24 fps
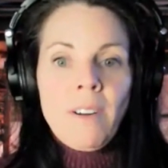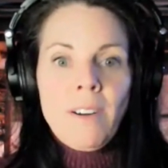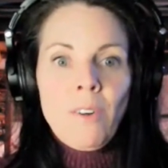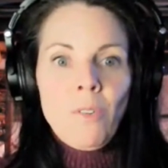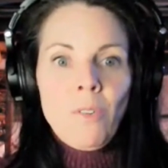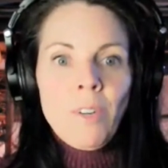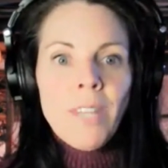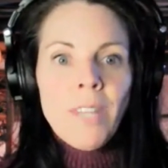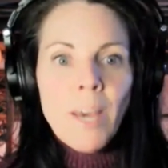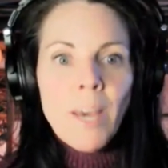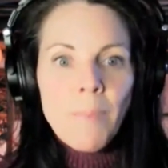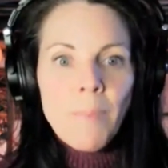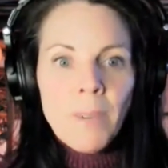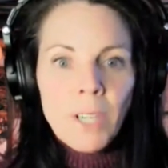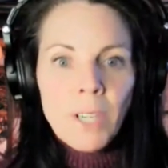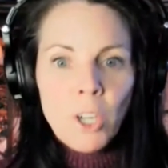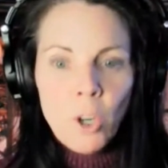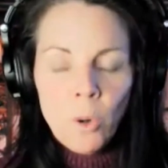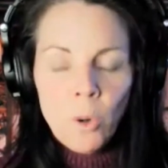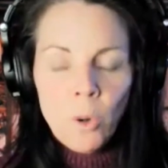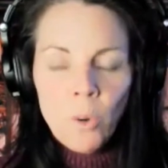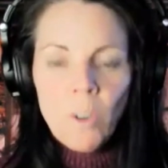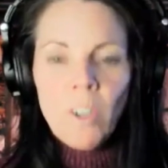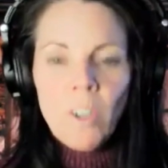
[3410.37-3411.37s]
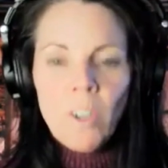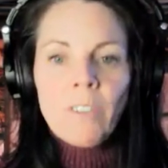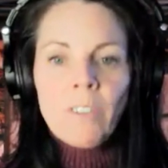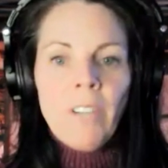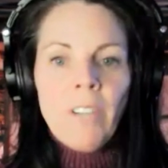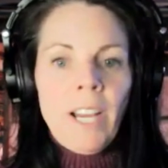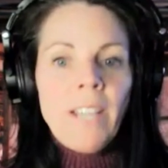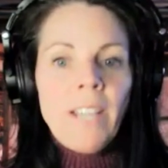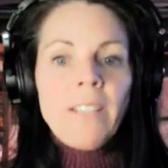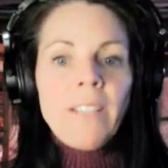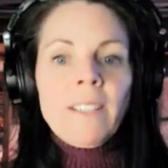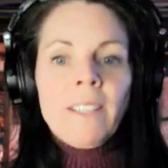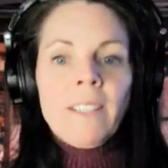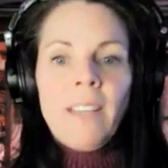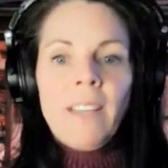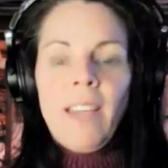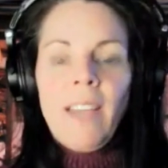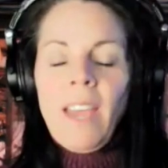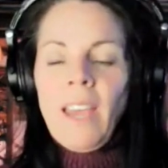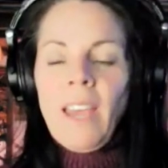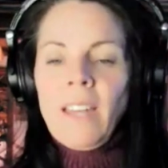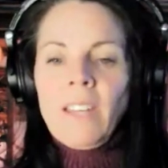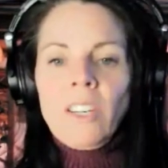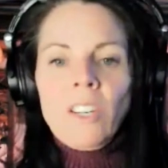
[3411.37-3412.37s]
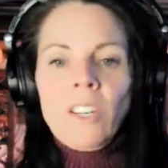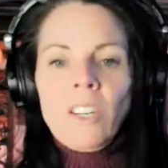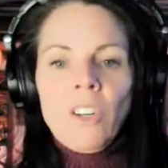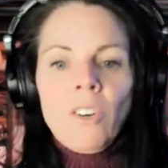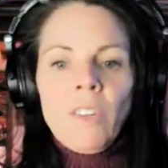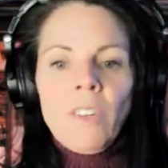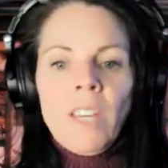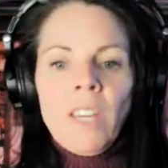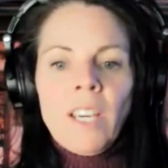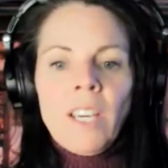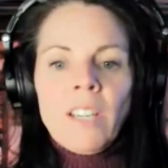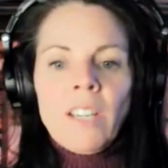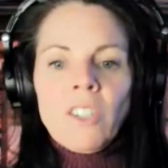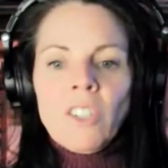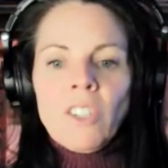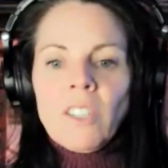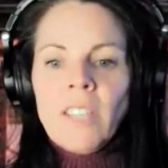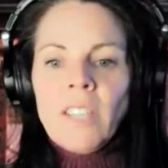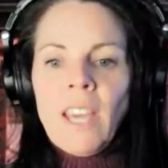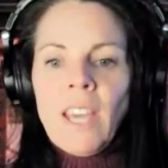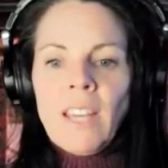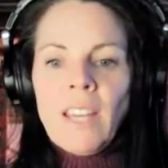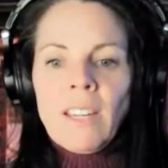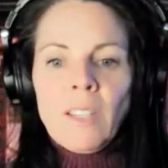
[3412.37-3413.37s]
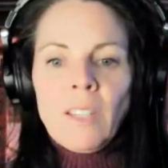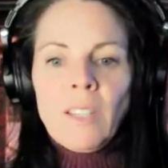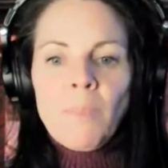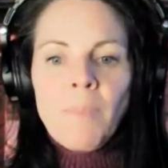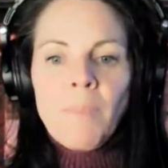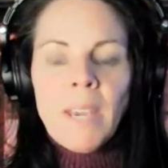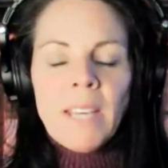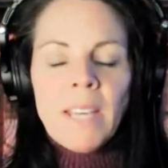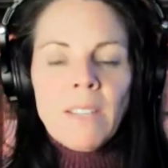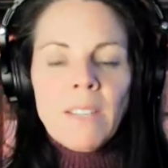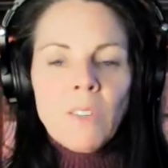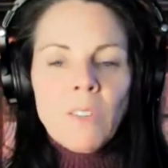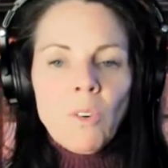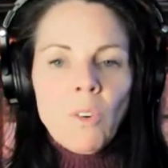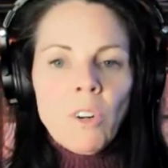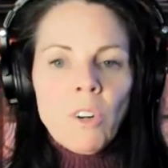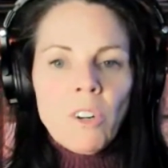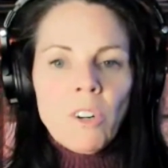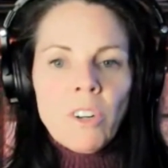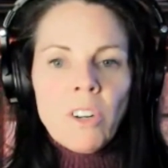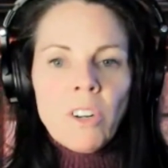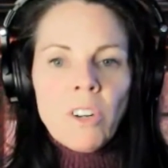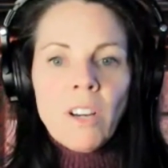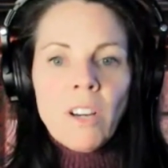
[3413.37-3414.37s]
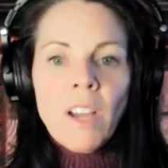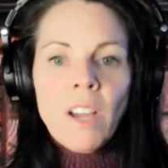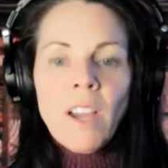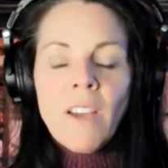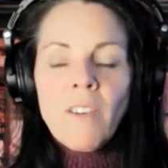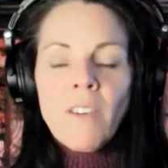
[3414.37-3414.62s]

Wouldn't that be cool, right? And, they could just get the base order,